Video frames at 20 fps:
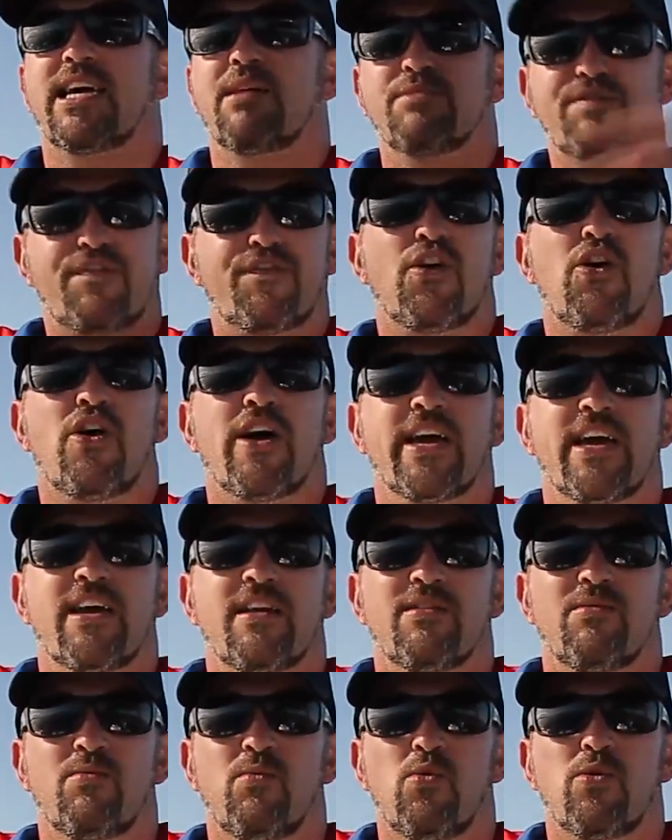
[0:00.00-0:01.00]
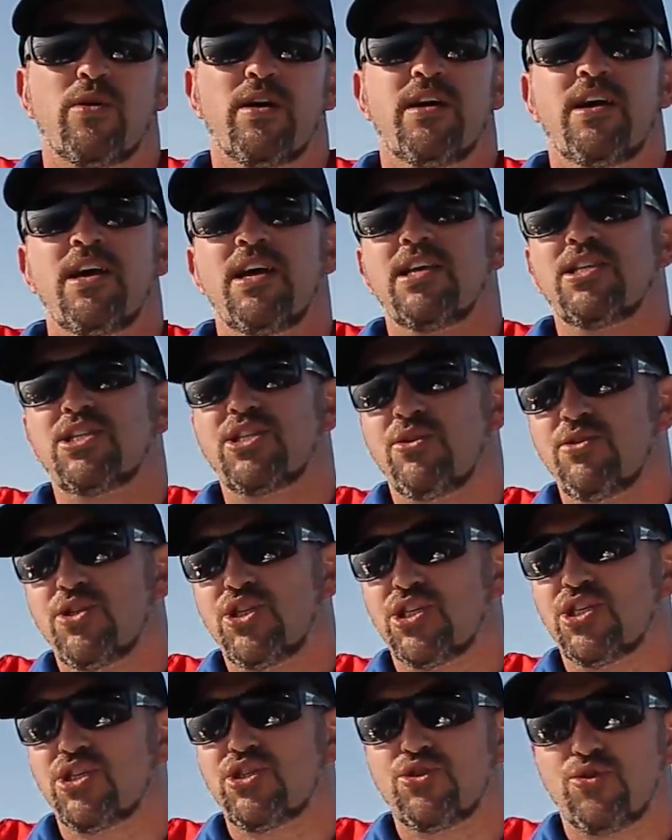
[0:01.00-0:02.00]
comes flying out of the water. So
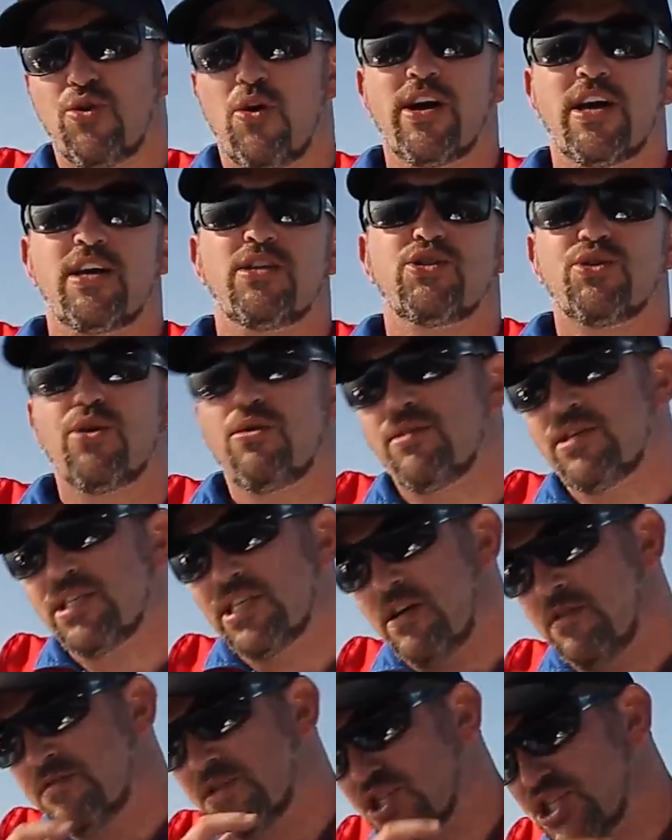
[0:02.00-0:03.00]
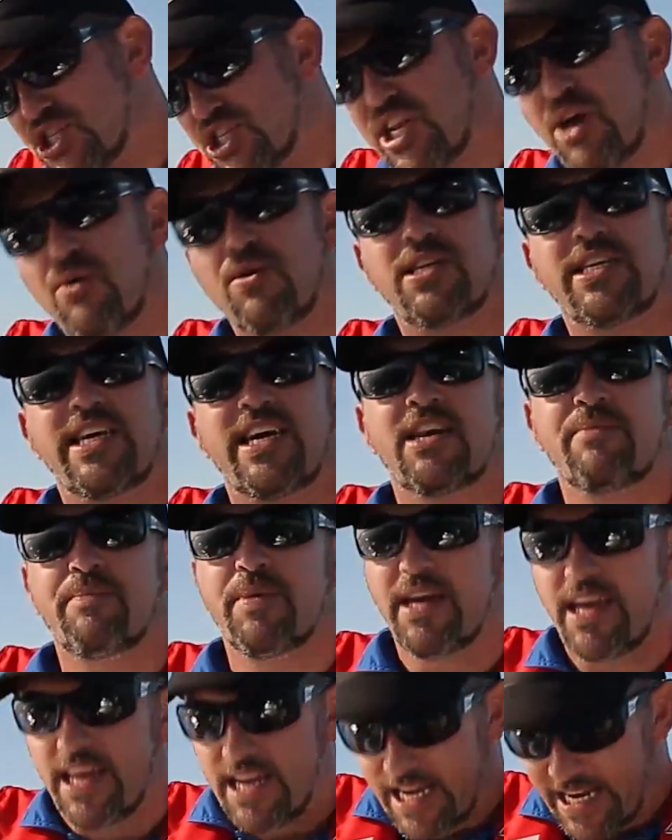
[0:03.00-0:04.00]
just try and control yourselves and slow it down a
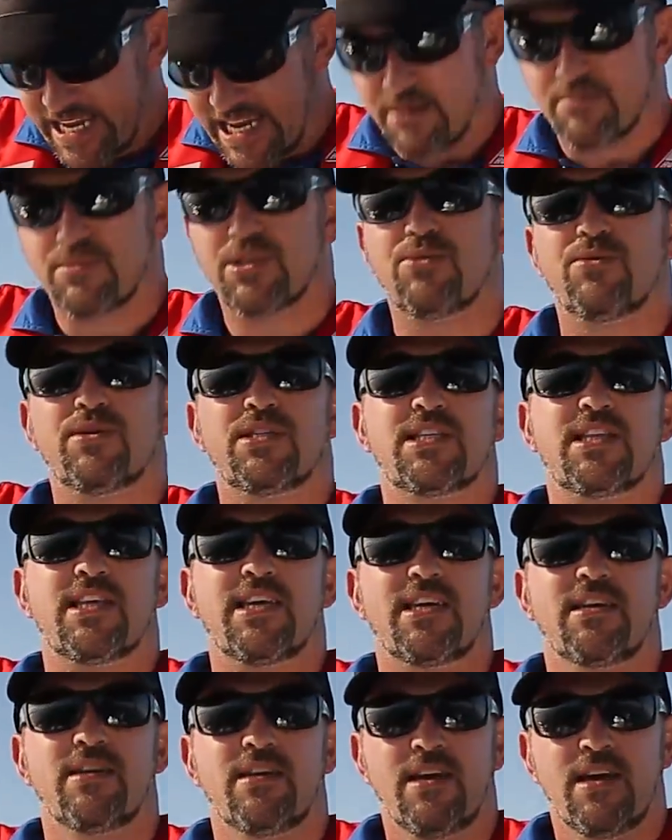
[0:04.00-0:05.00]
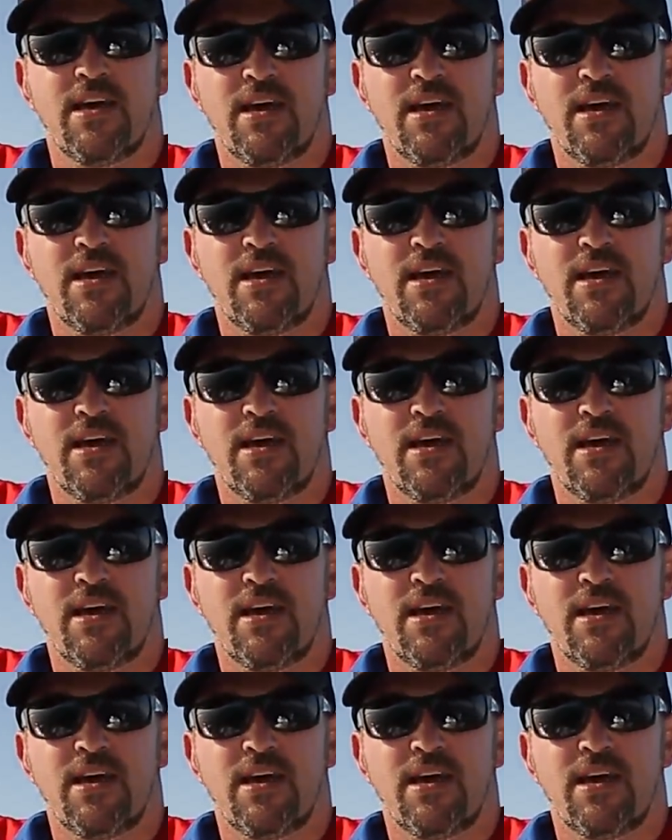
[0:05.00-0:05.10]
bit and let him do his thing.